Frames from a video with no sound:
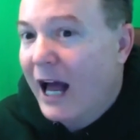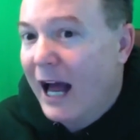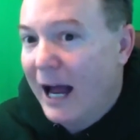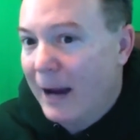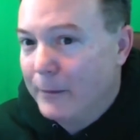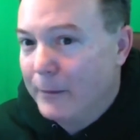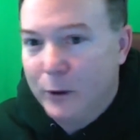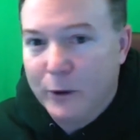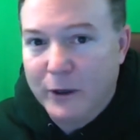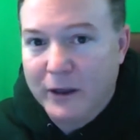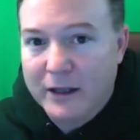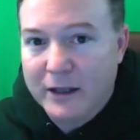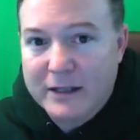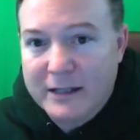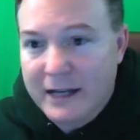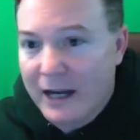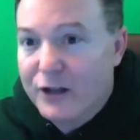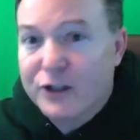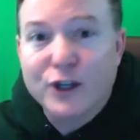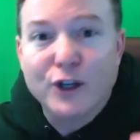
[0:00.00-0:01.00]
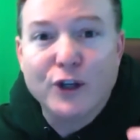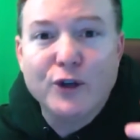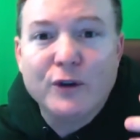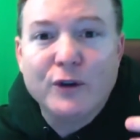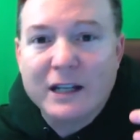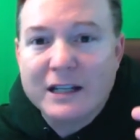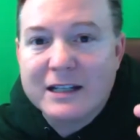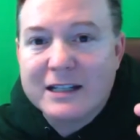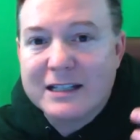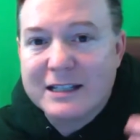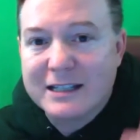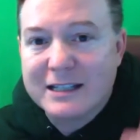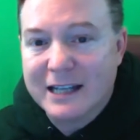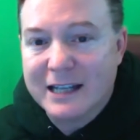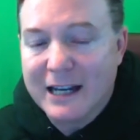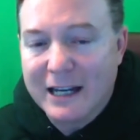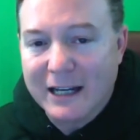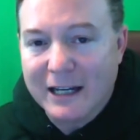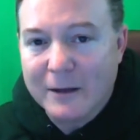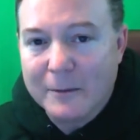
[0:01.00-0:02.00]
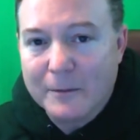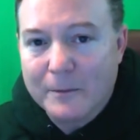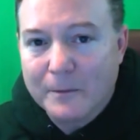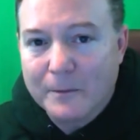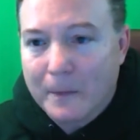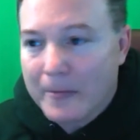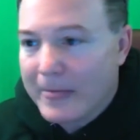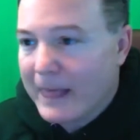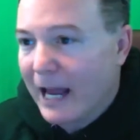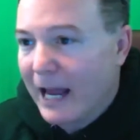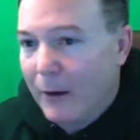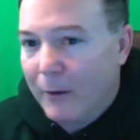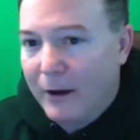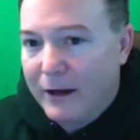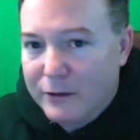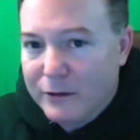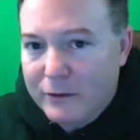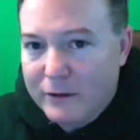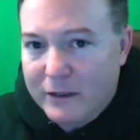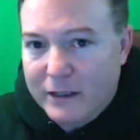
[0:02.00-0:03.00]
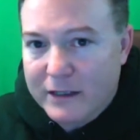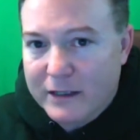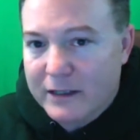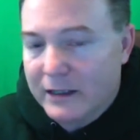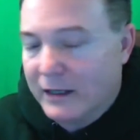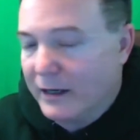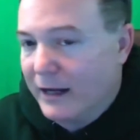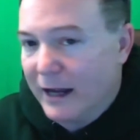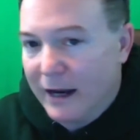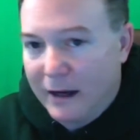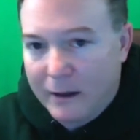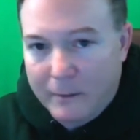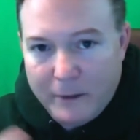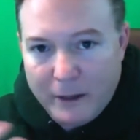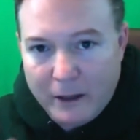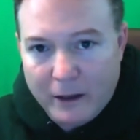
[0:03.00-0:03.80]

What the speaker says: I'm doing this now so you can see how I do this and how to be